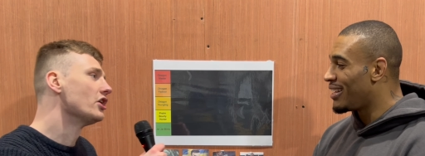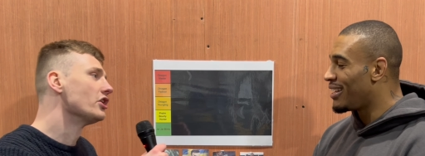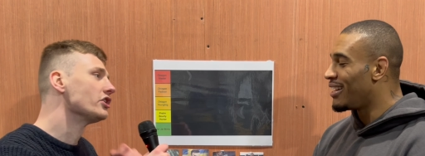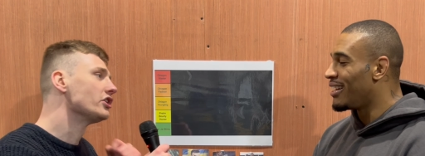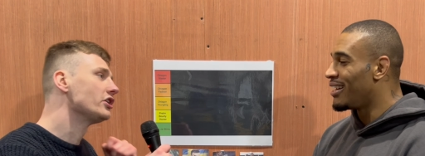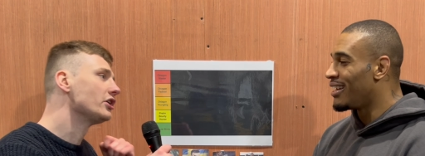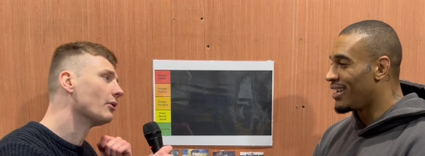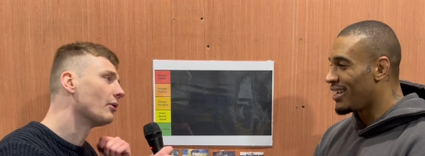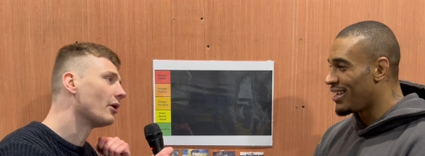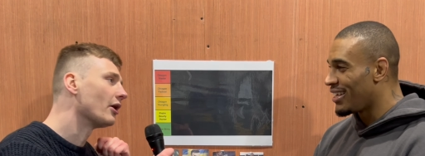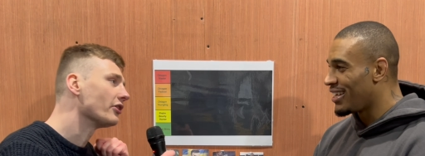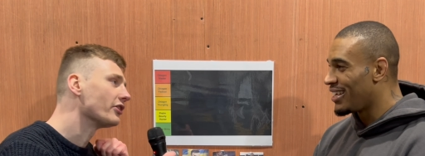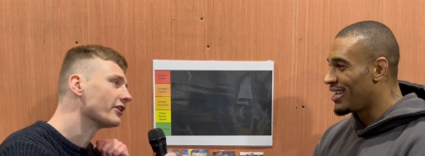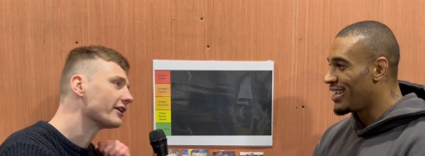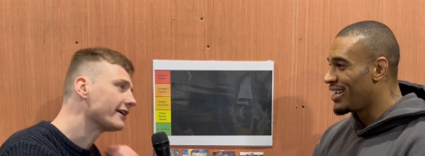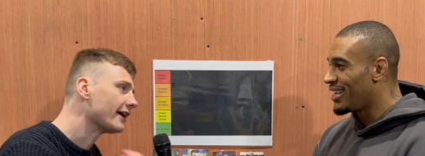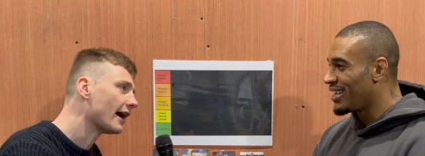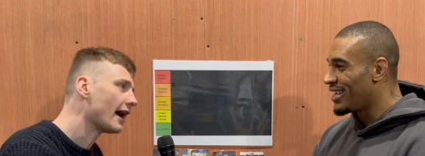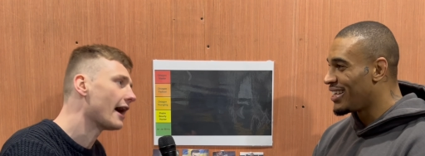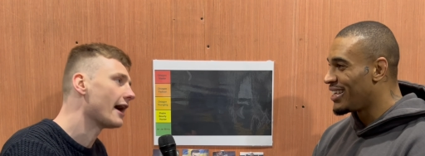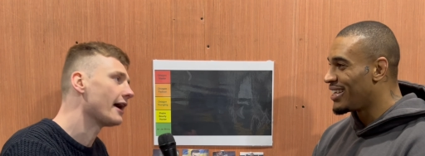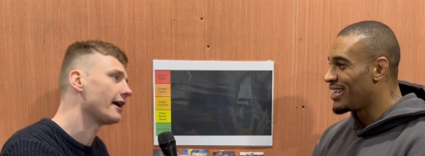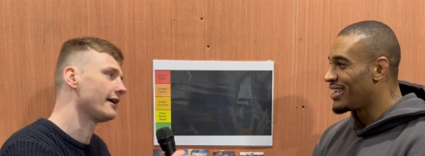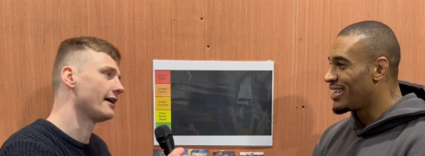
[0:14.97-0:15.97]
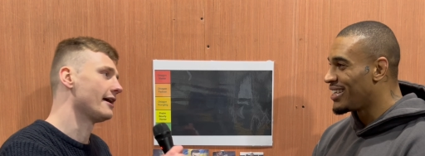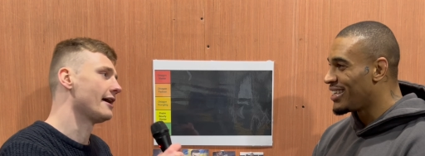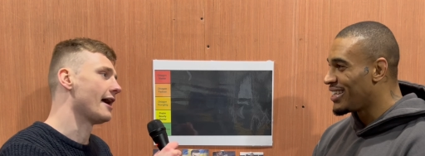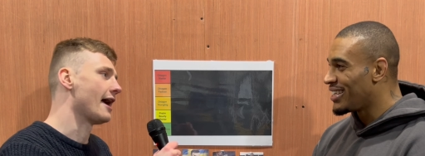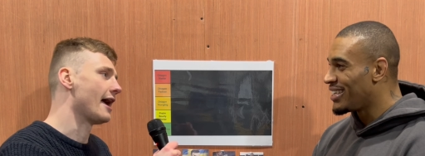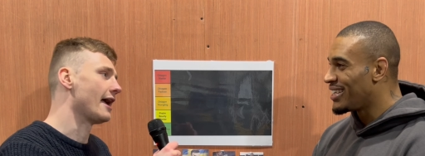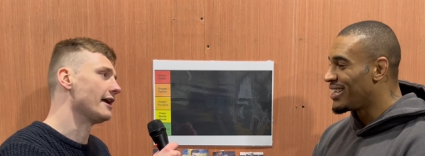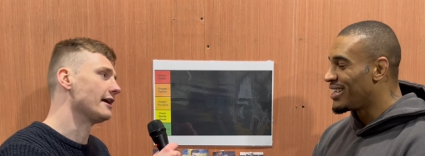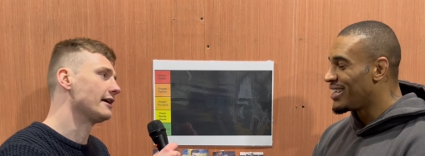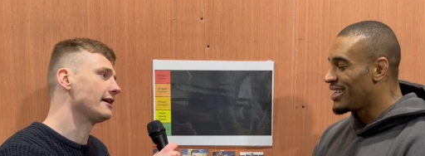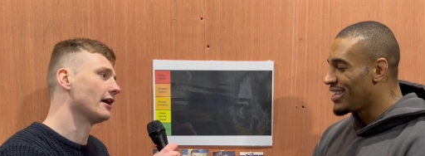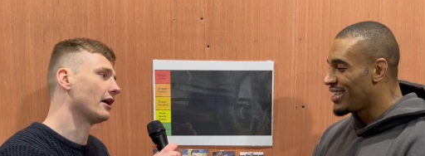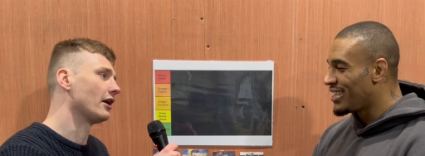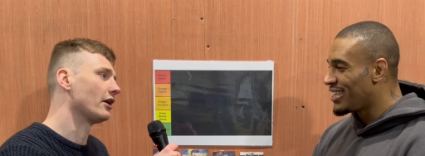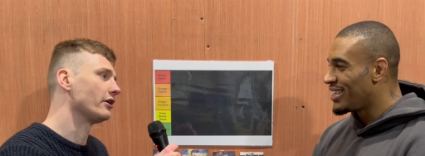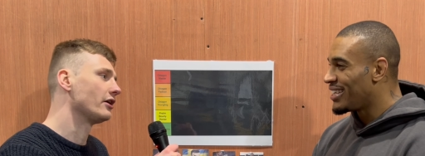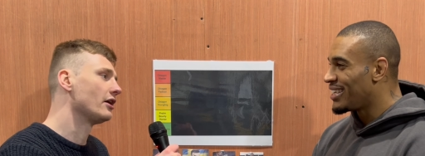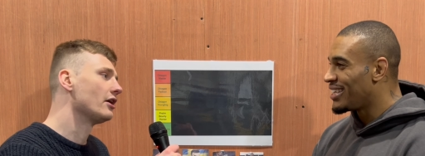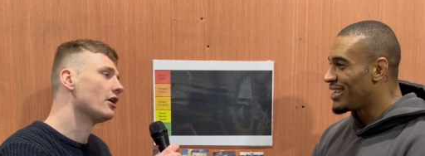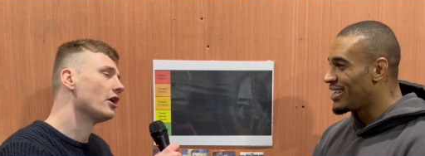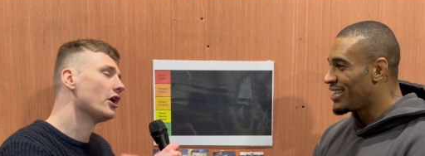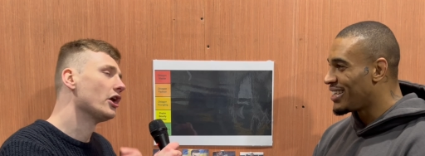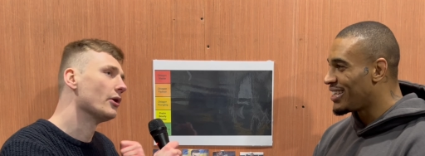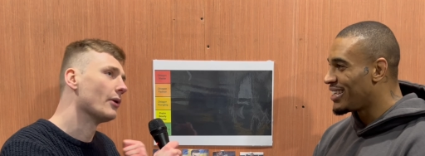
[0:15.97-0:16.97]
Speaker 1: You are the guy, Akonne,
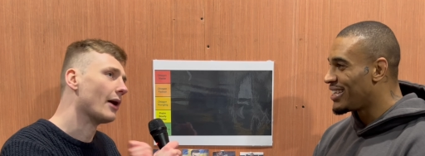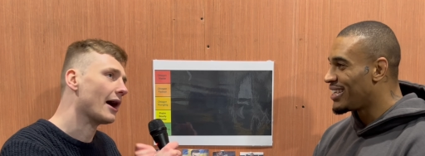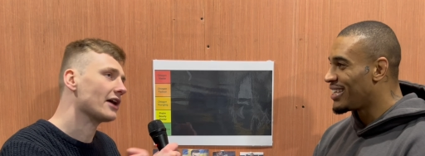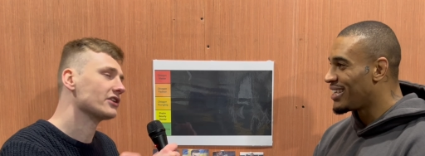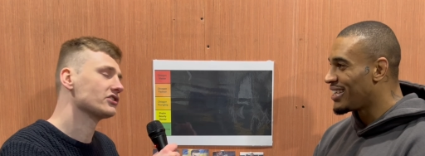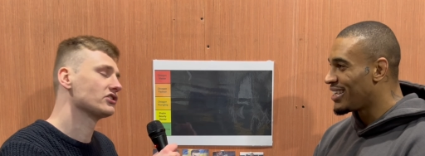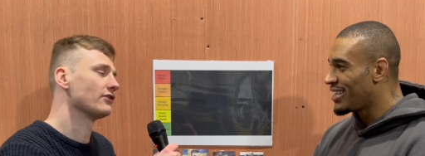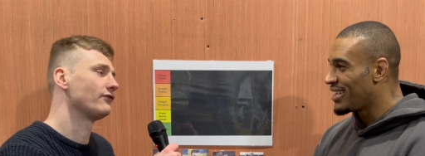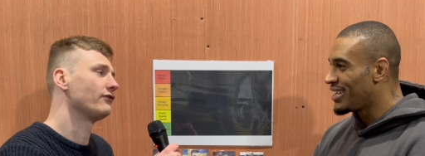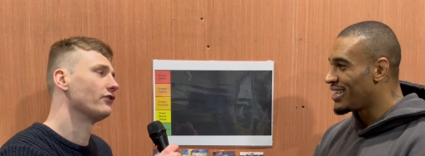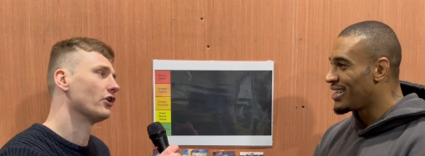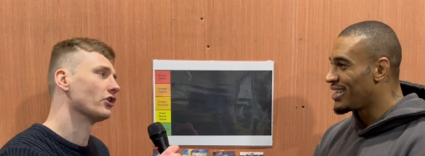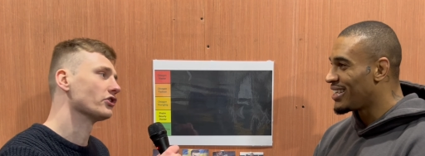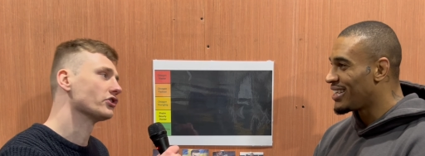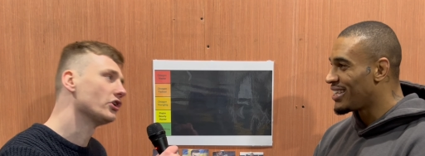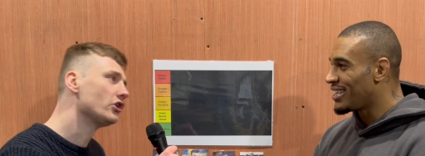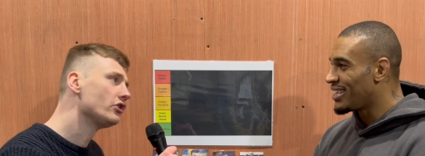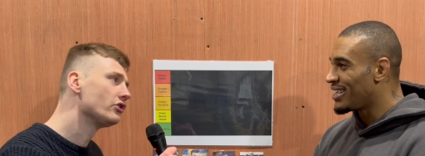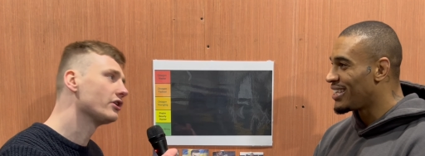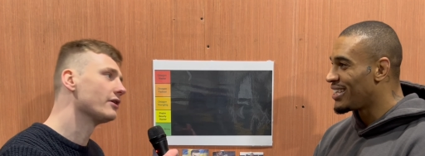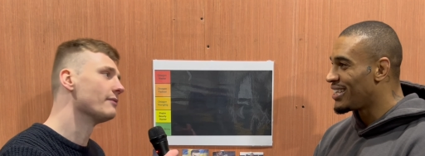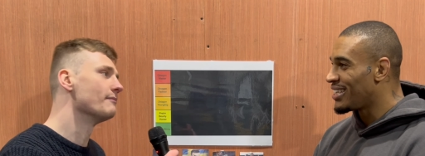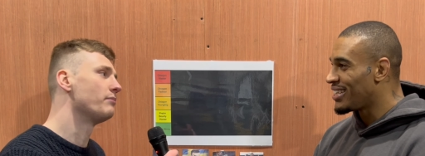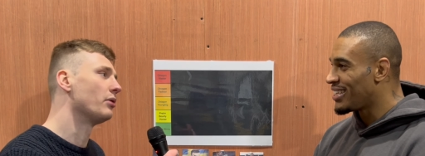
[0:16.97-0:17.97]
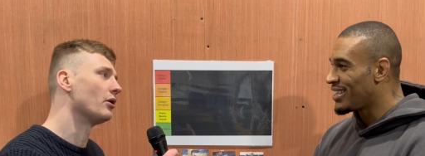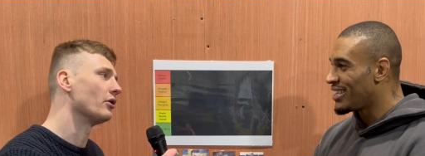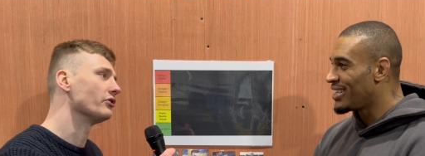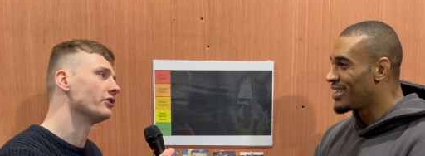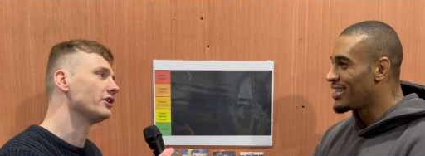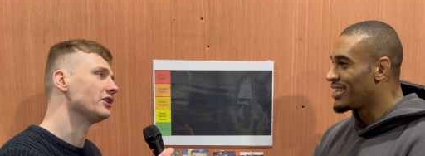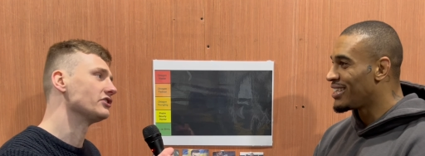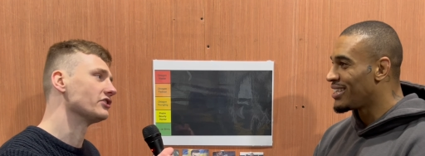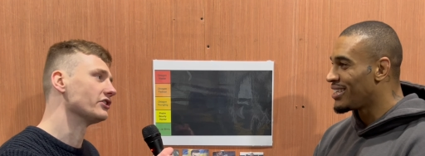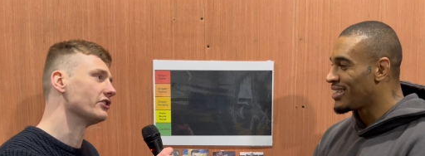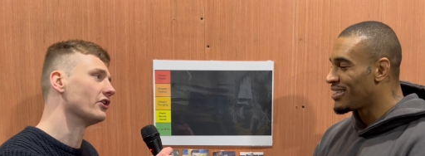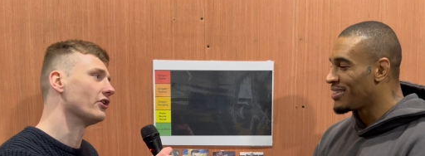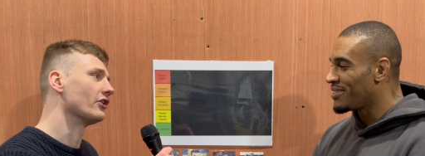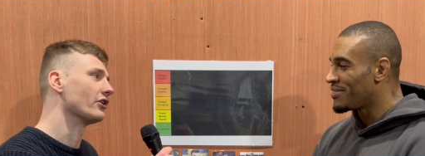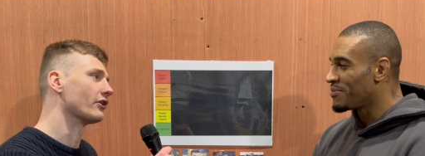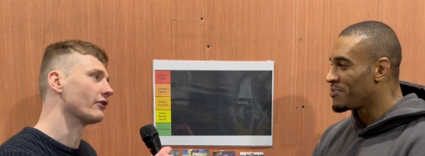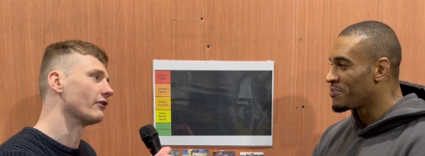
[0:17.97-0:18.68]
who has the force, who can put these in order,